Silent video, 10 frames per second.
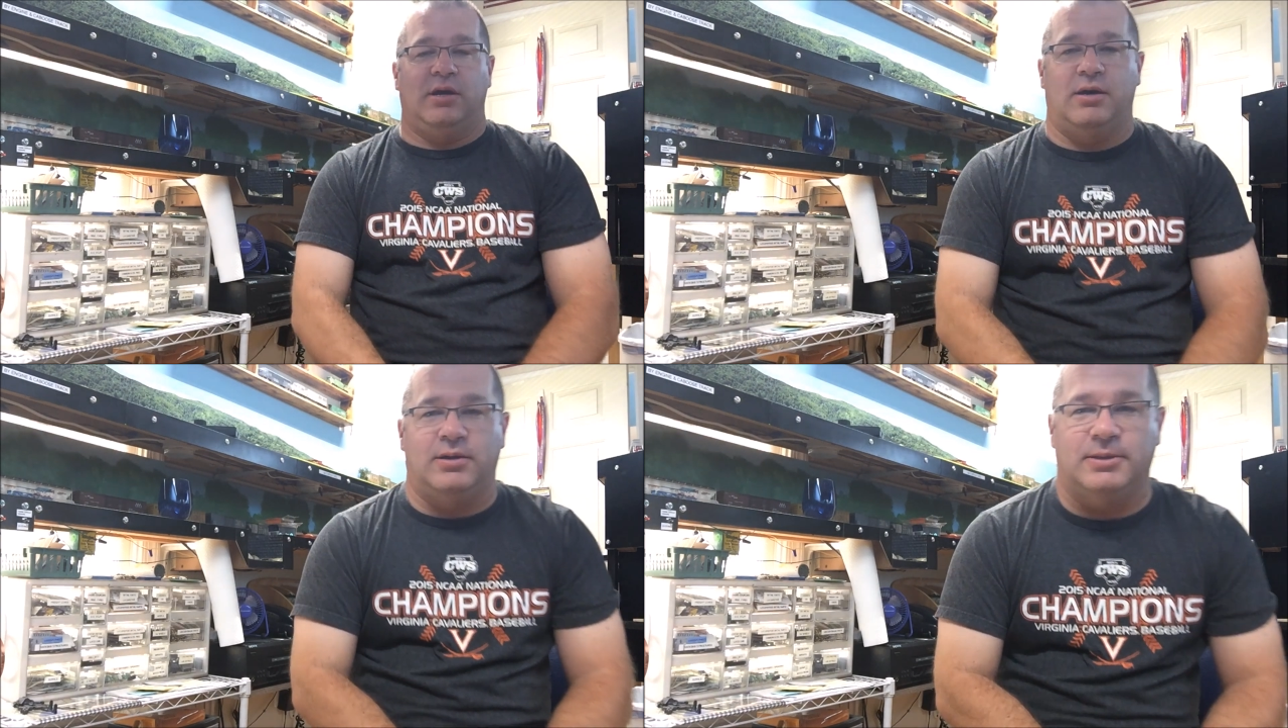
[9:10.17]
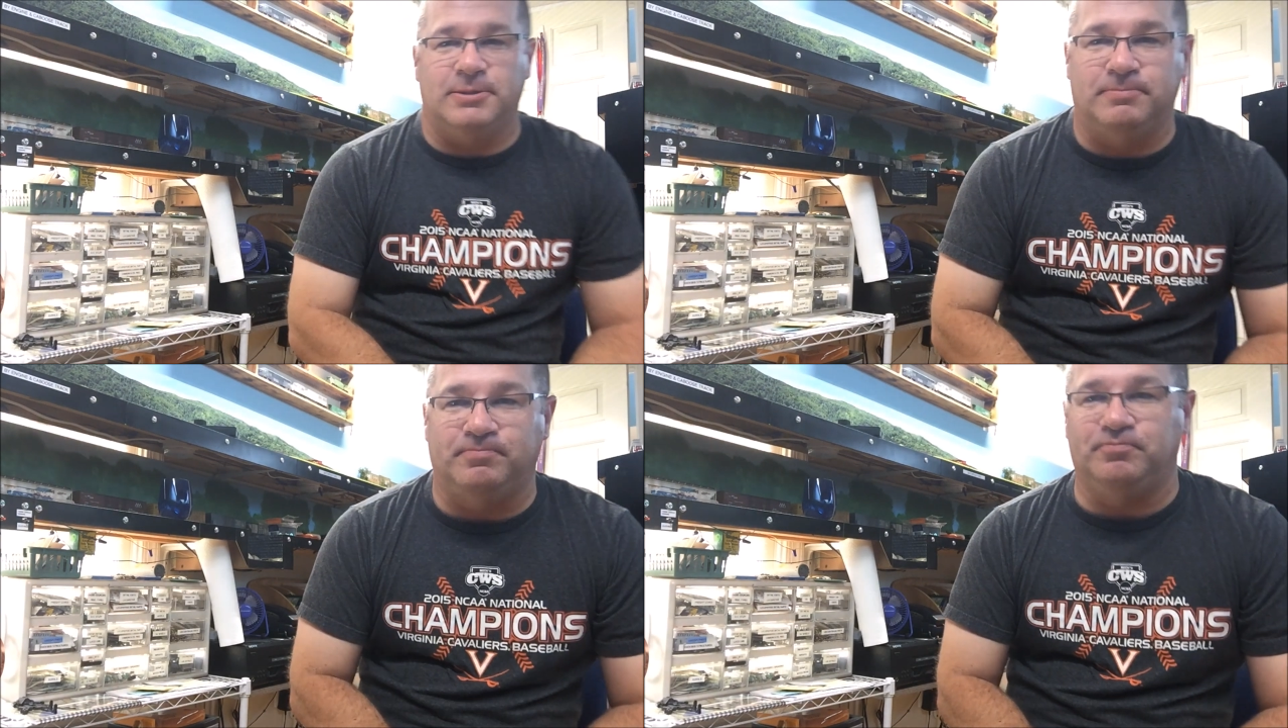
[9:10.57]

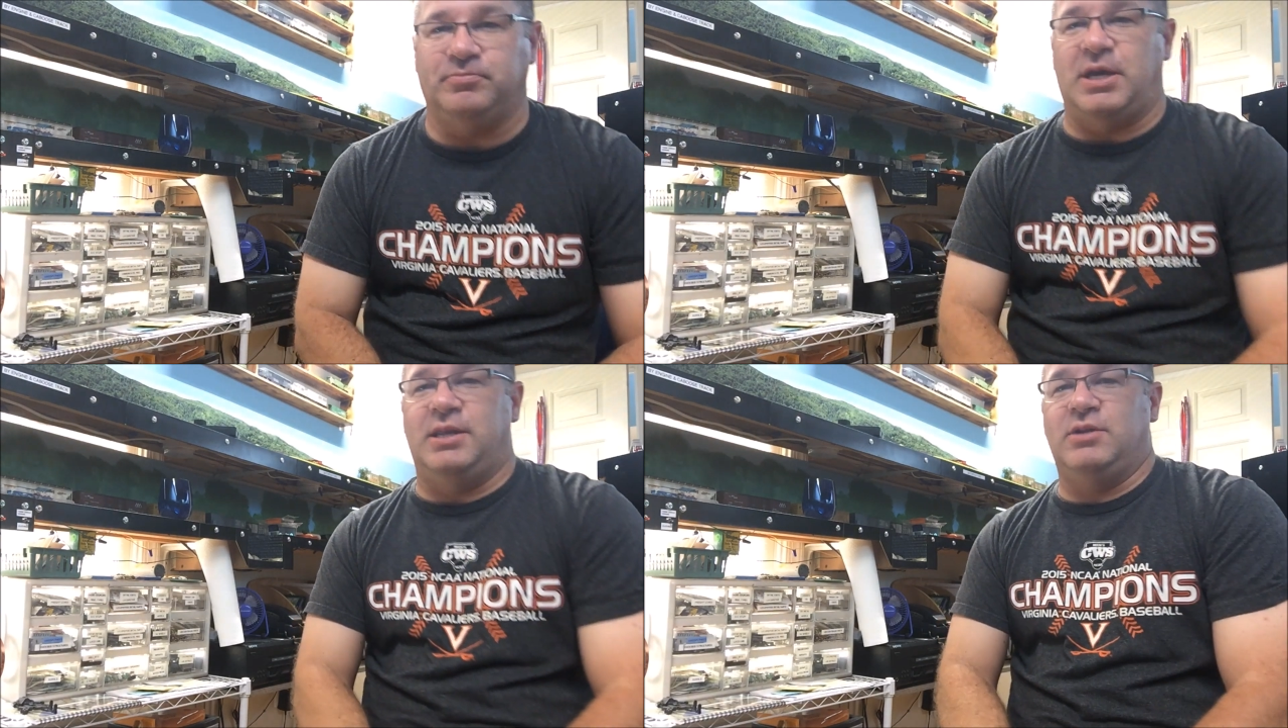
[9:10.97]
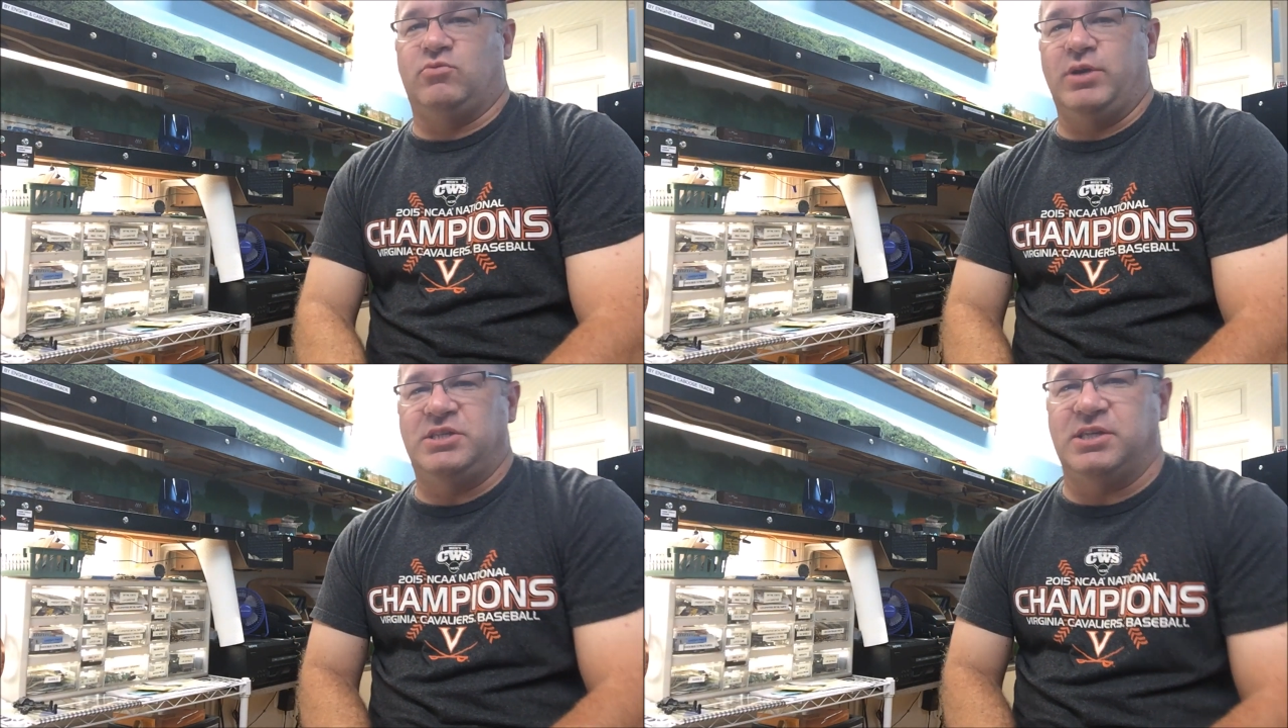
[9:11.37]
I did
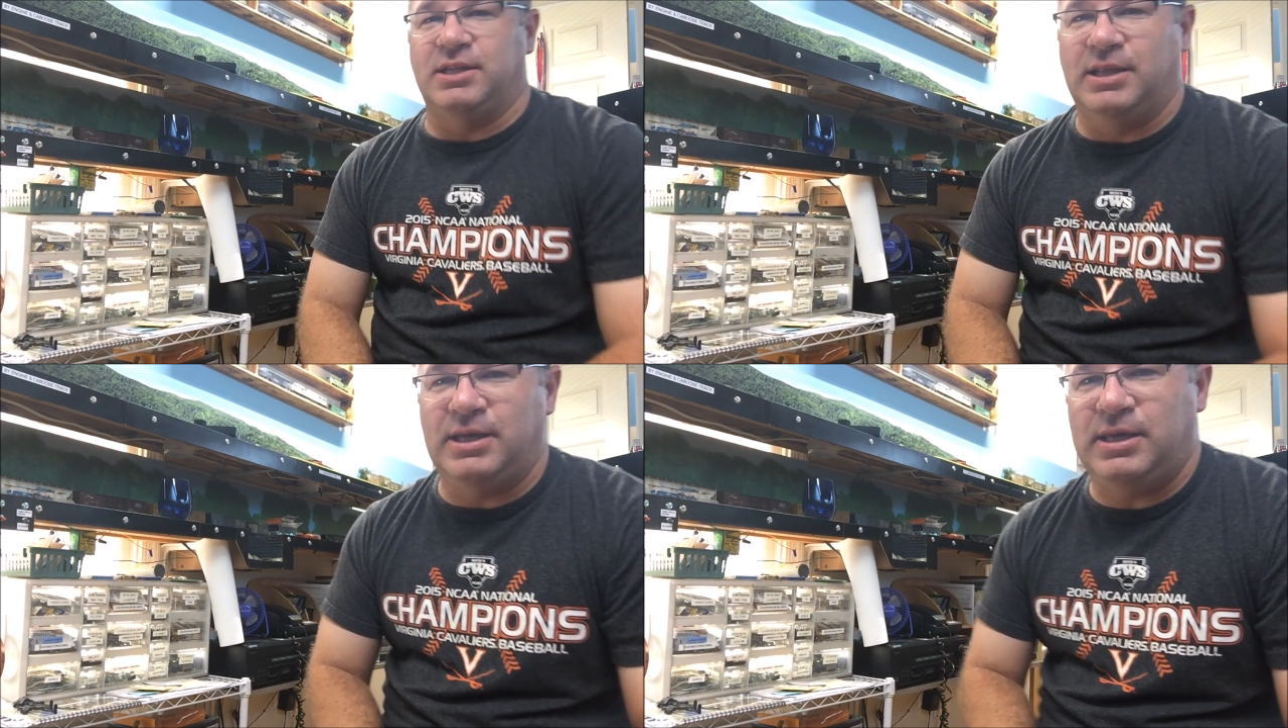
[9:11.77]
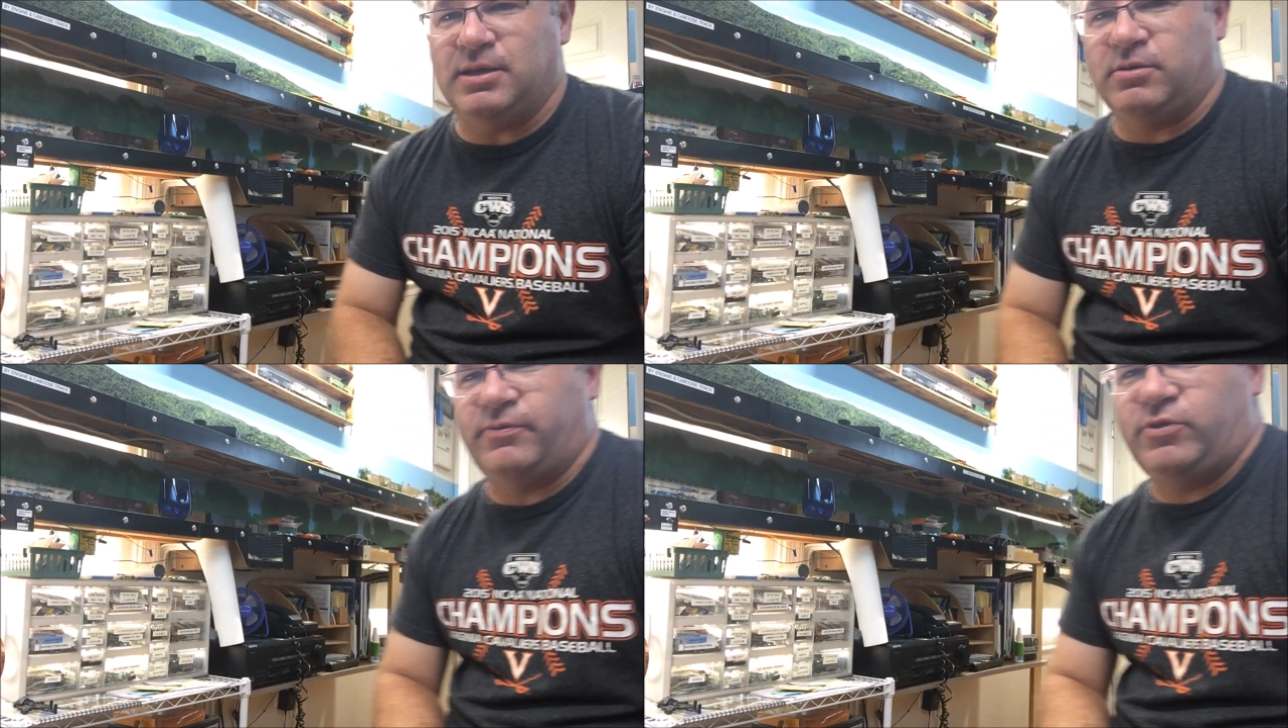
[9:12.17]
recently,
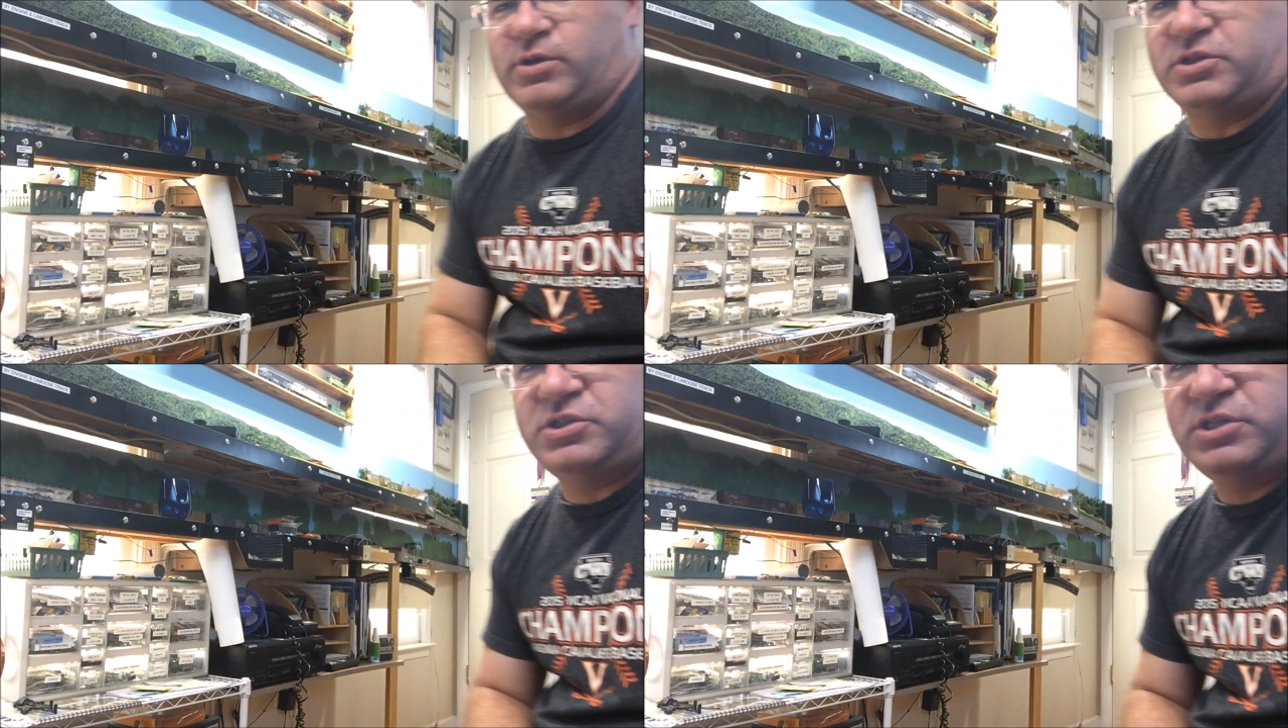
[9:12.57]
I don't know if you can